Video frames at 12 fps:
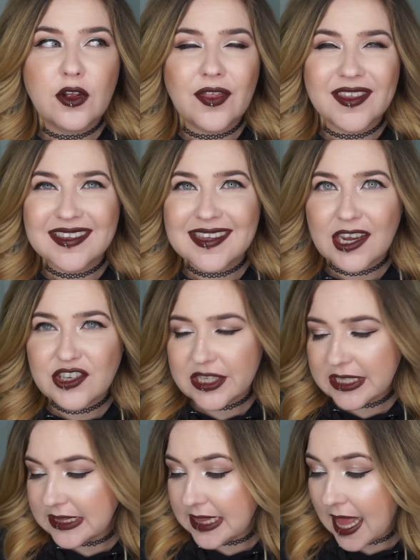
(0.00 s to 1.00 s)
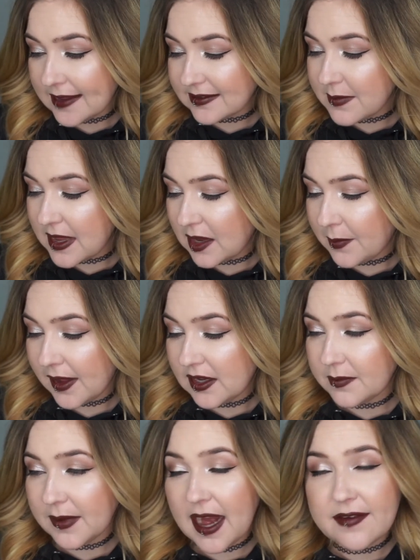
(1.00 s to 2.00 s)
This is actually the last makeup
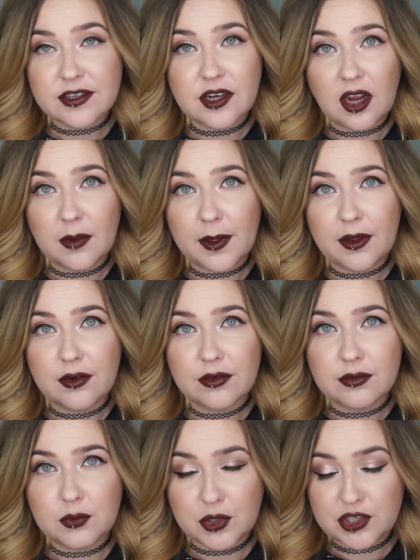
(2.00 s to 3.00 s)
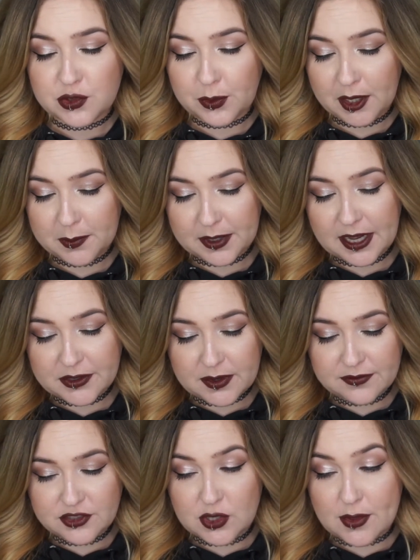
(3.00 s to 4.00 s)
item I have to talk about, which is weird, but I do
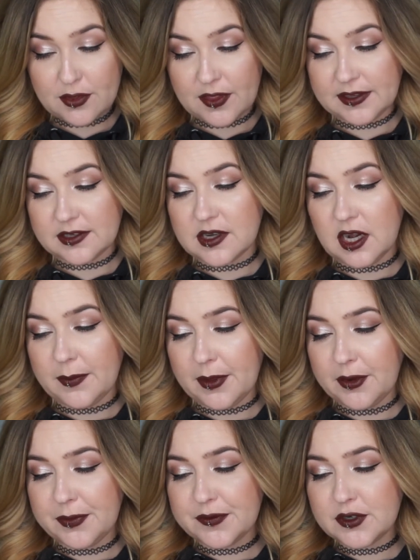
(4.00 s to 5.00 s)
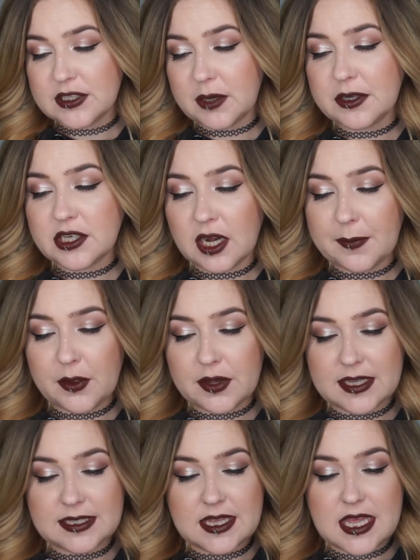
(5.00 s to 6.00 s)
have two other things to talk about. The first thing I want to talk about
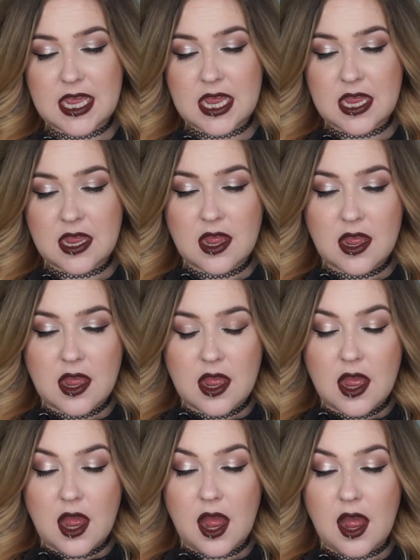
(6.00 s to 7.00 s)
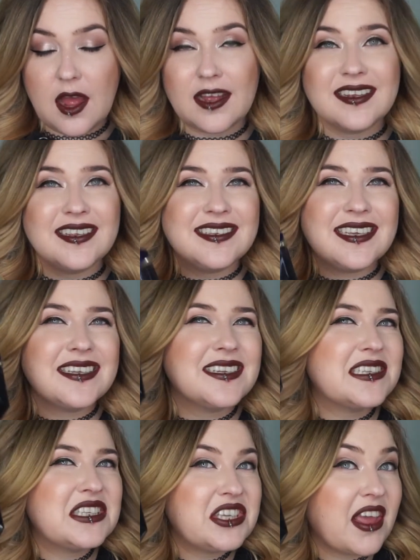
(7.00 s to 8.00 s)
is the, uh, is it
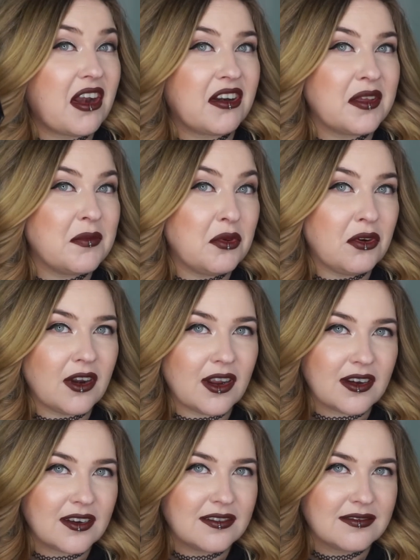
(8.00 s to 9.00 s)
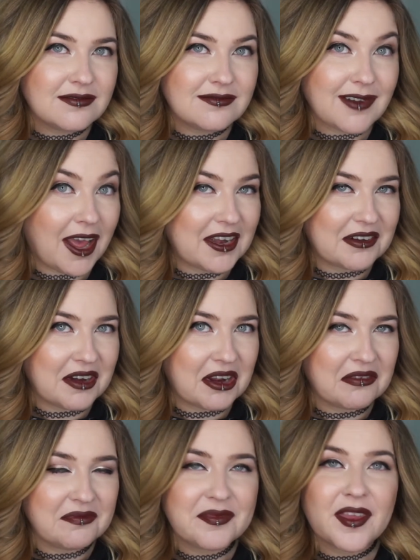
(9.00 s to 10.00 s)
Thierry Mugler? I don't
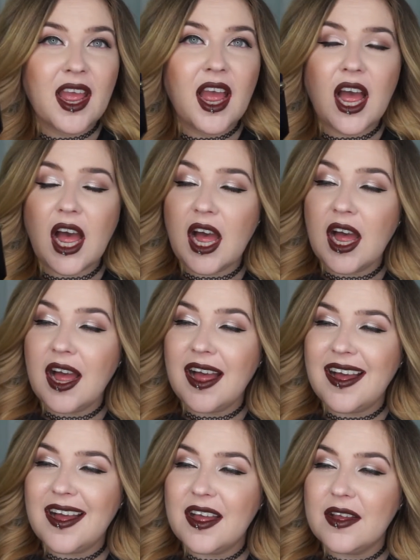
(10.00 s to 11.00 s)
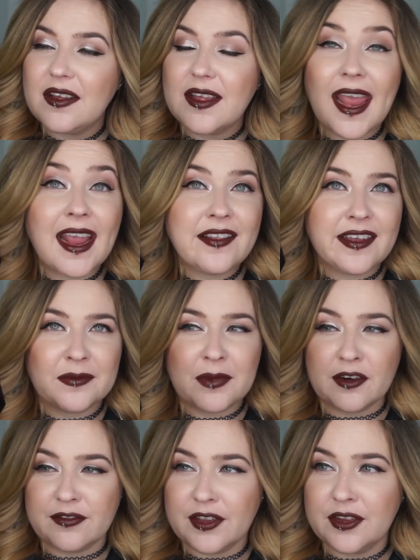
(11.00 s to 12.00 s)
know. Uh, Alien
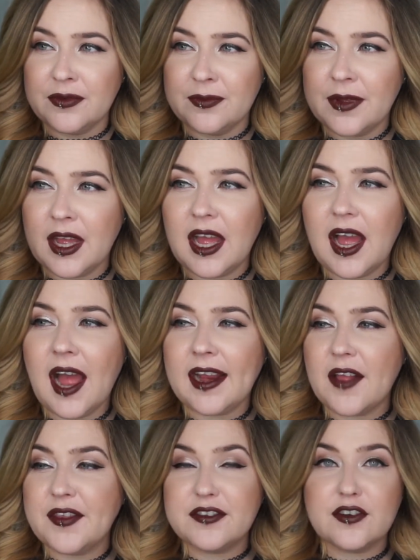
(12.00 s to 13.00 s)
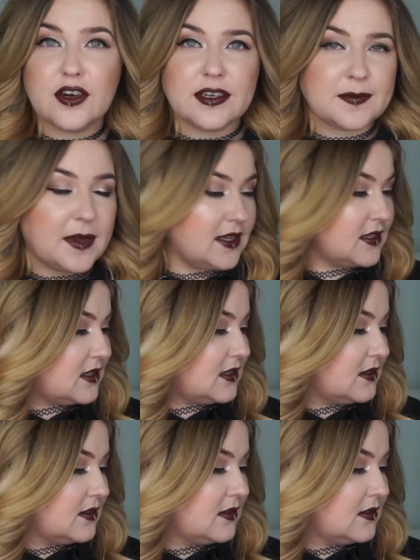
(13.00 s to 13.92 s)
perfume. I got this for Christmas.